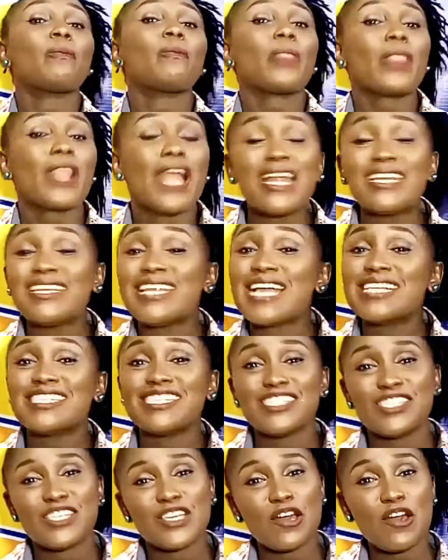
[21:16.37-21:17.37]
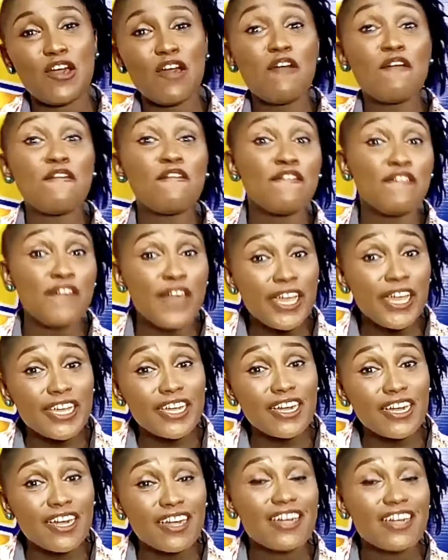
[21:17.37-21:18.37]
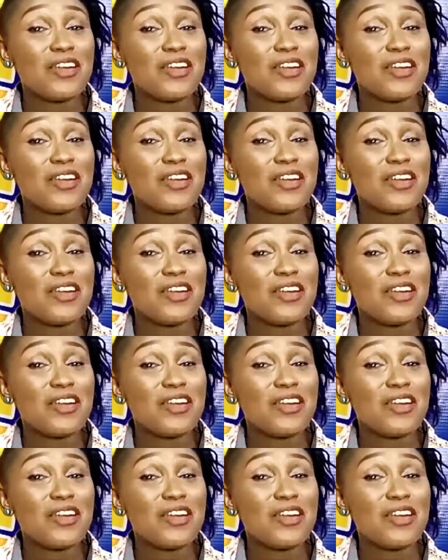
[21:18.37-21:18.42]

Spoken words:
and that is your finger.